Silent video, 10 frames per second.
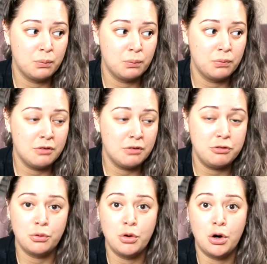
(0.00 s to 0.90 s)
if
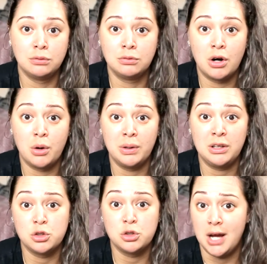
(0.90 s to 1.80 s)
you're not growing,
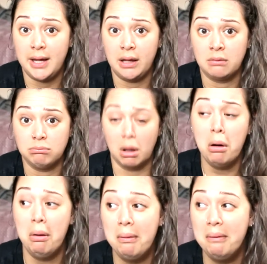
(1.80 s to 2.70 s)
you're dying.
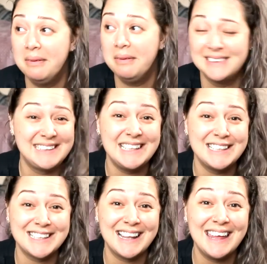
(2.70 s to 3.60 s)

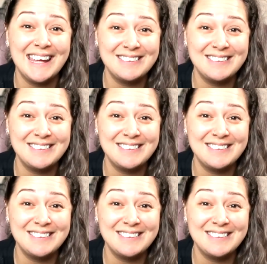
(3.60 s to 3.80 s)
Essentially,